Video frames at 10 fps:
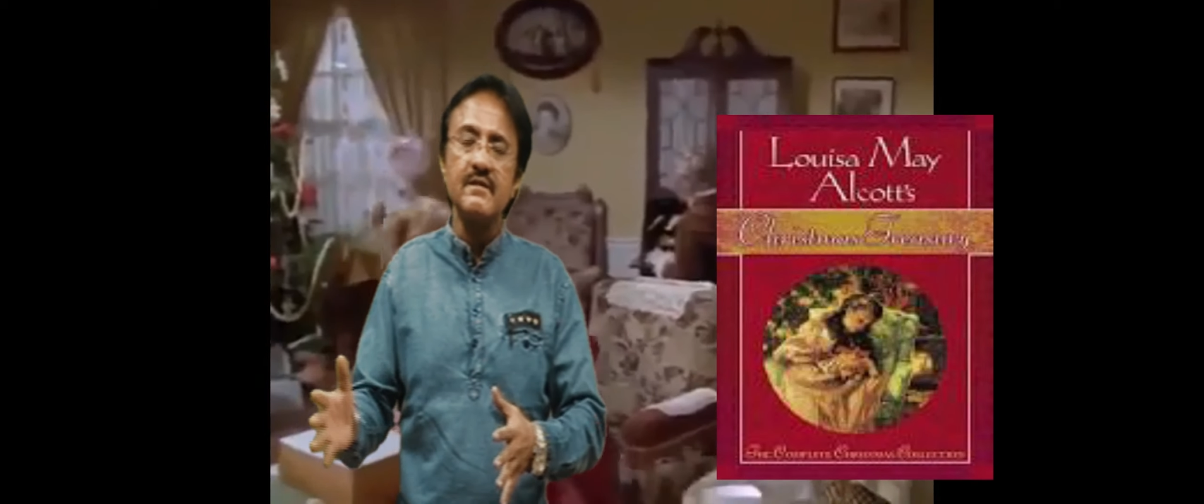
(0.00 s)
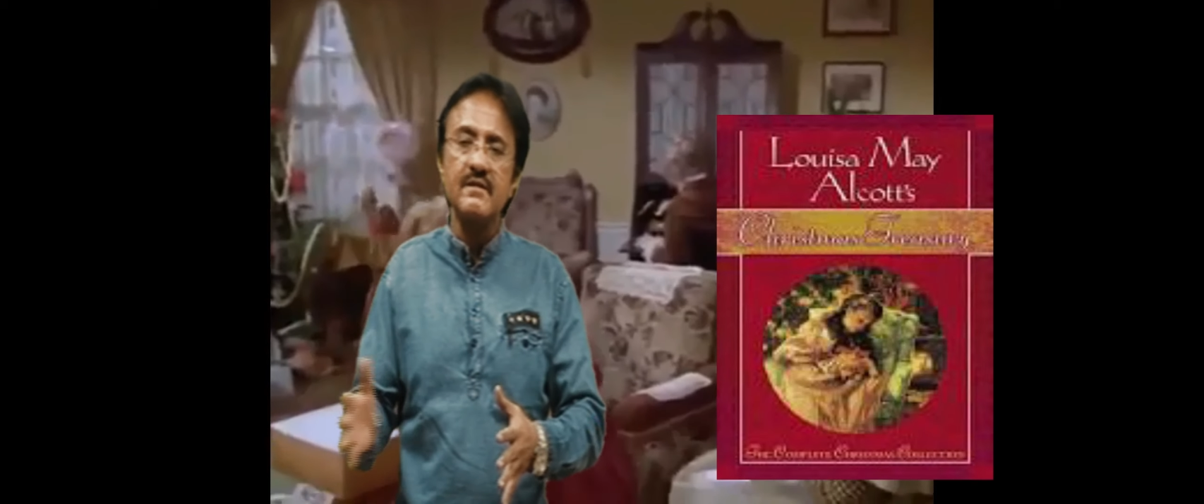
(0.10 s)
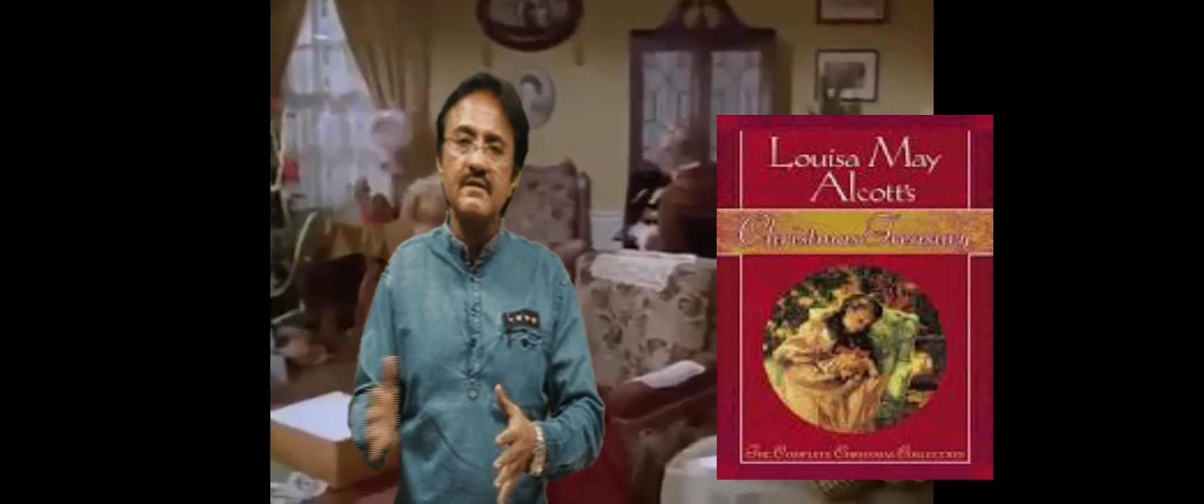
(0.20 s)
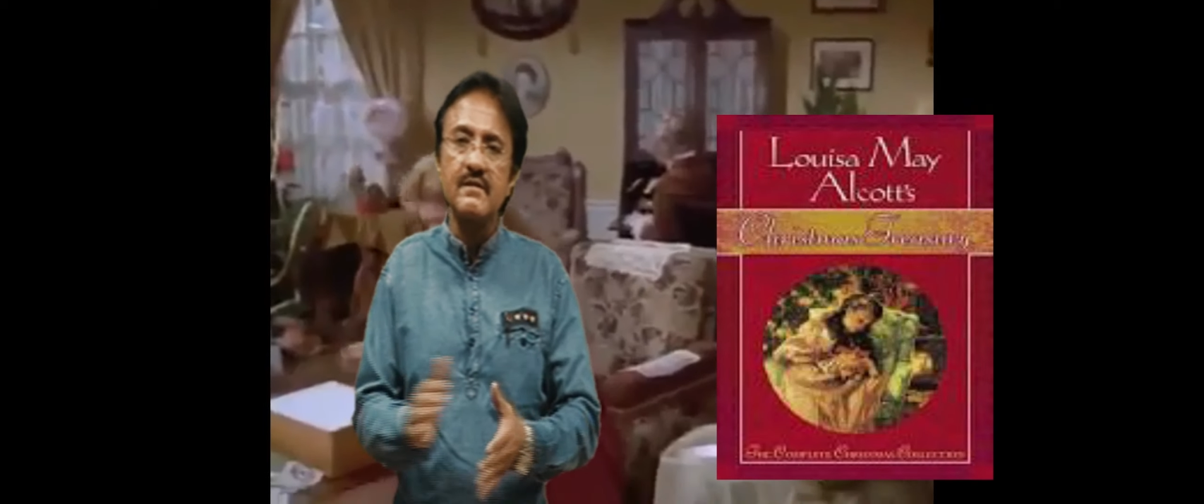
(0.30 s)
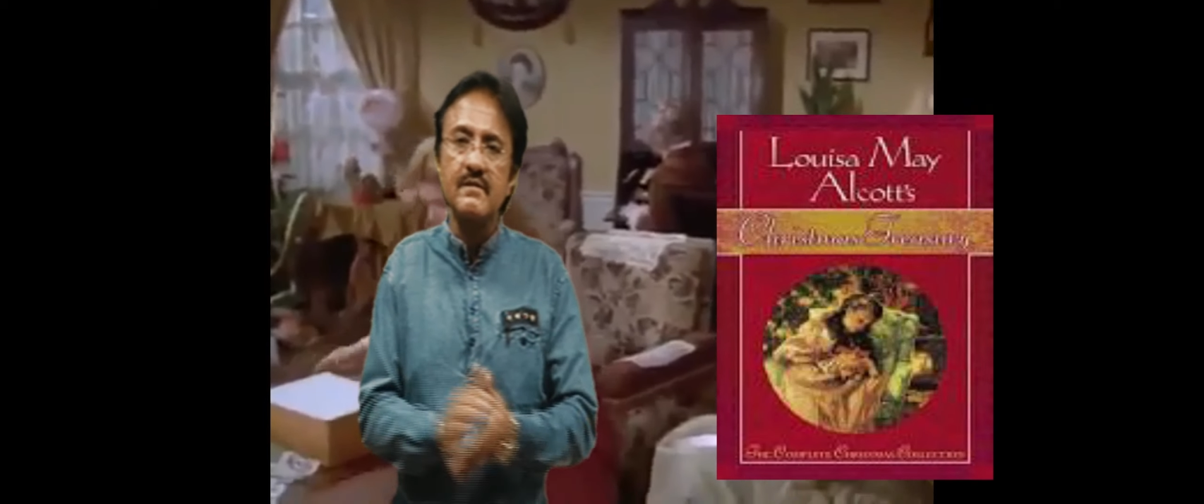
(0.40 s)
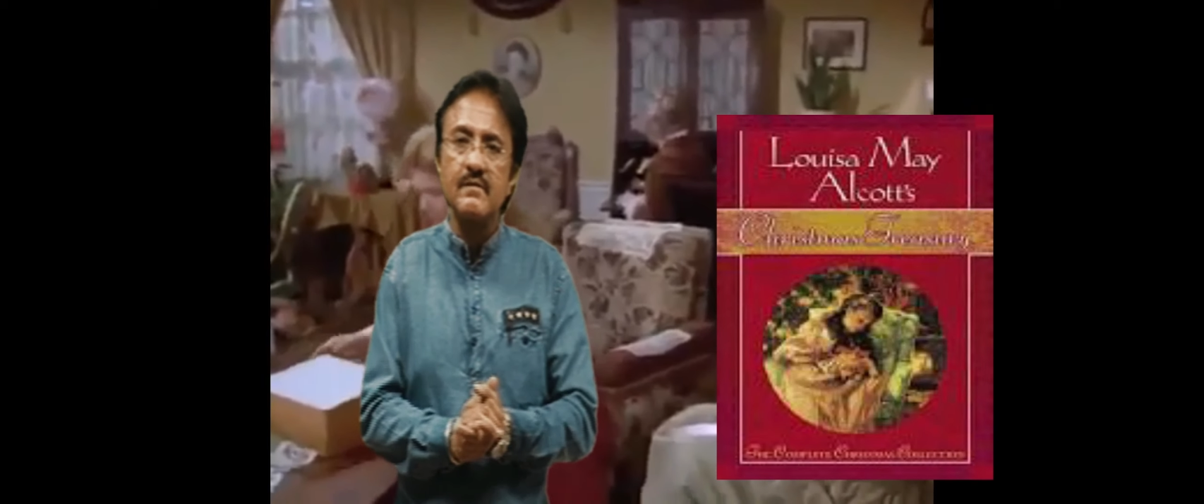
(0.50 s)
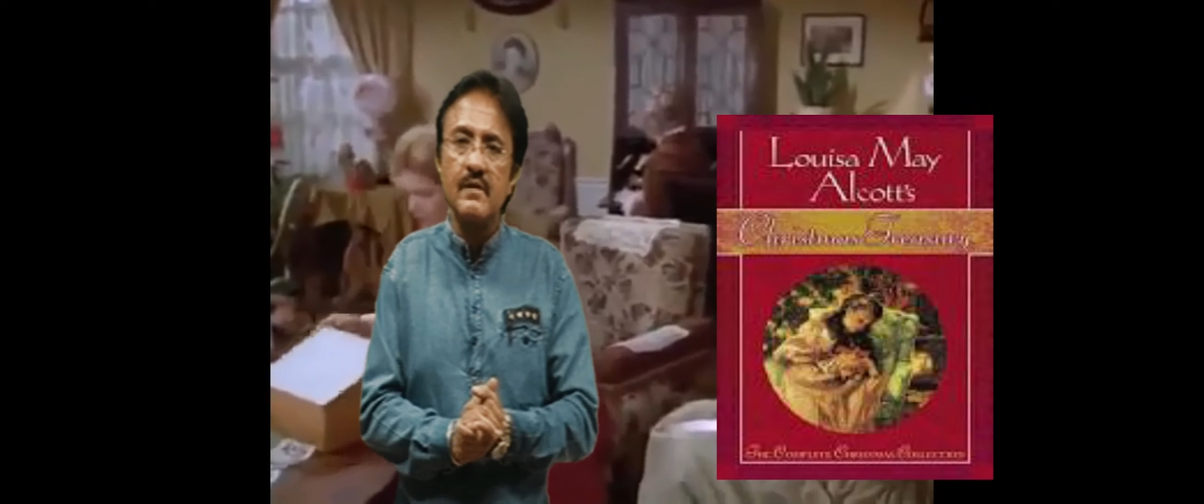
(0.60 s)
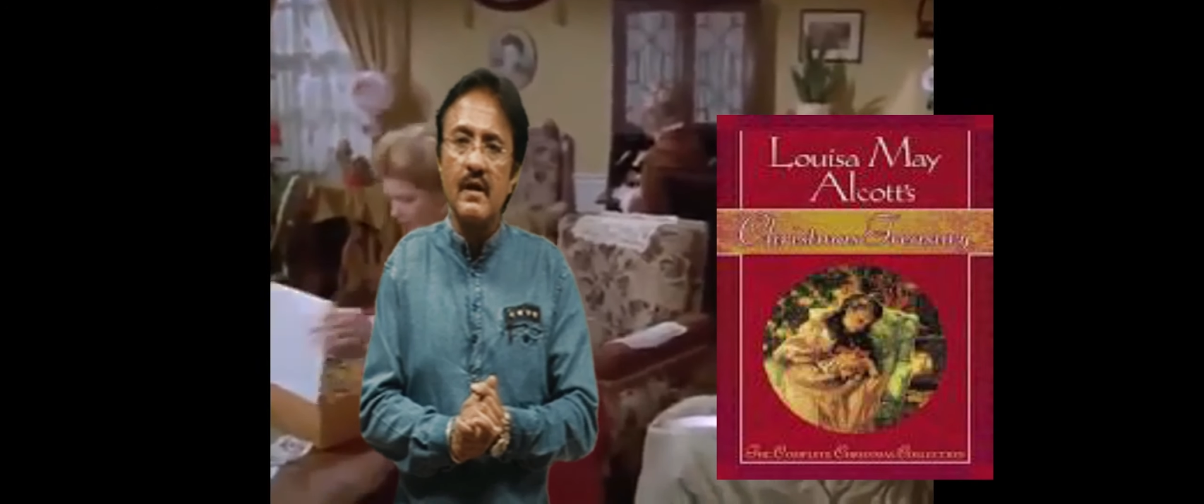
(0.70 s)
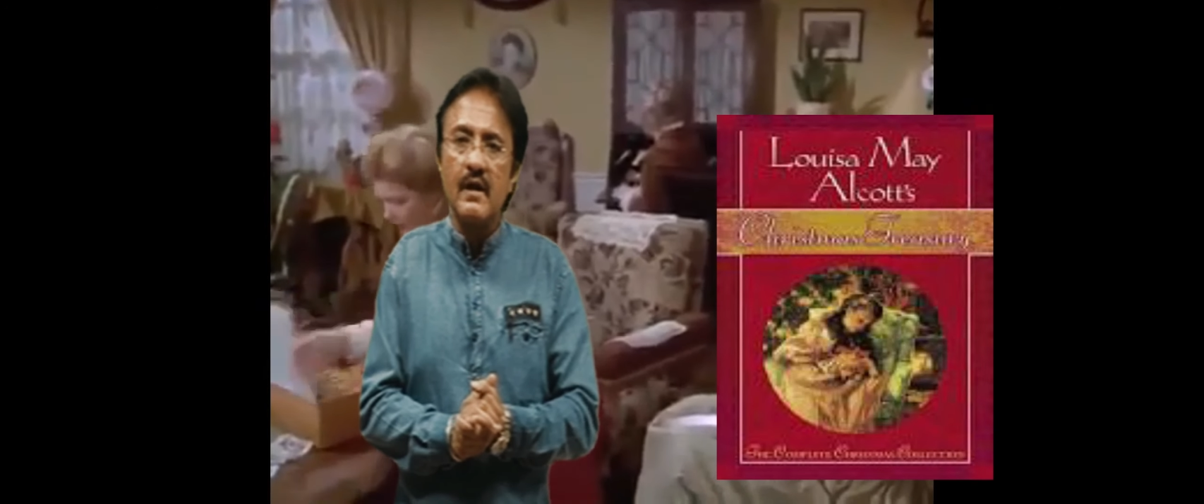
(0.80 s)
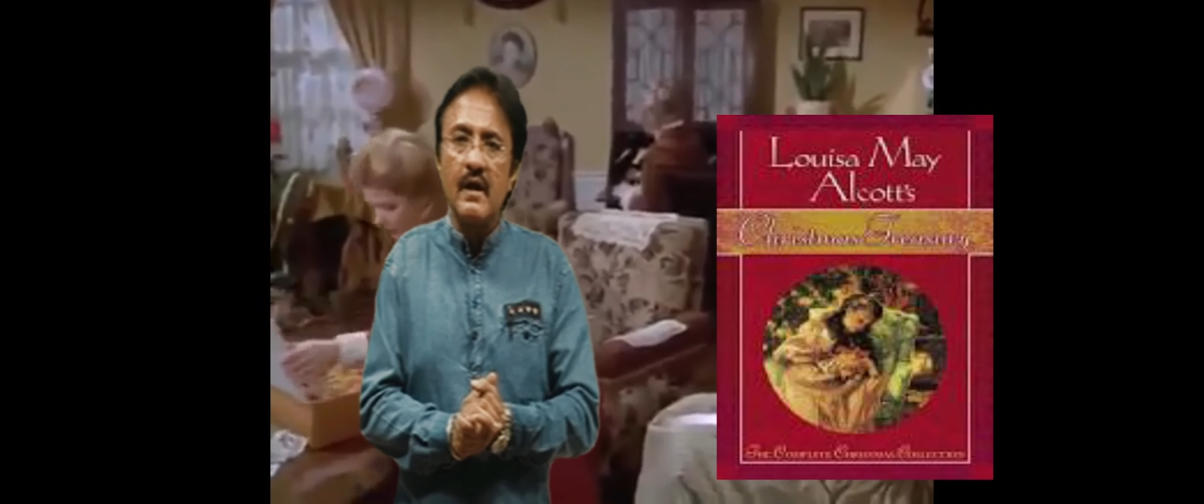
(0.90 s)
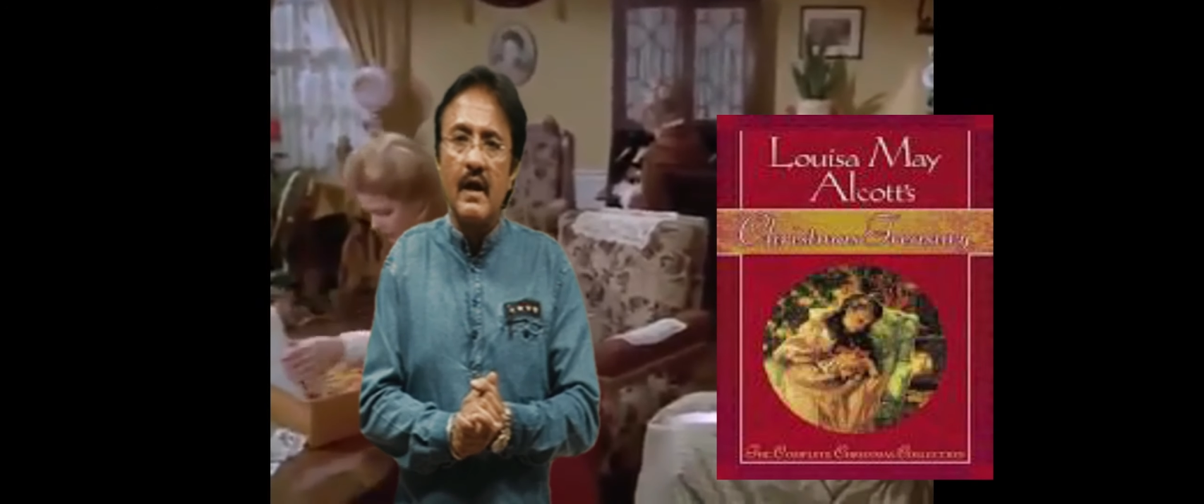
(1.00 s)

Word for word: of ages.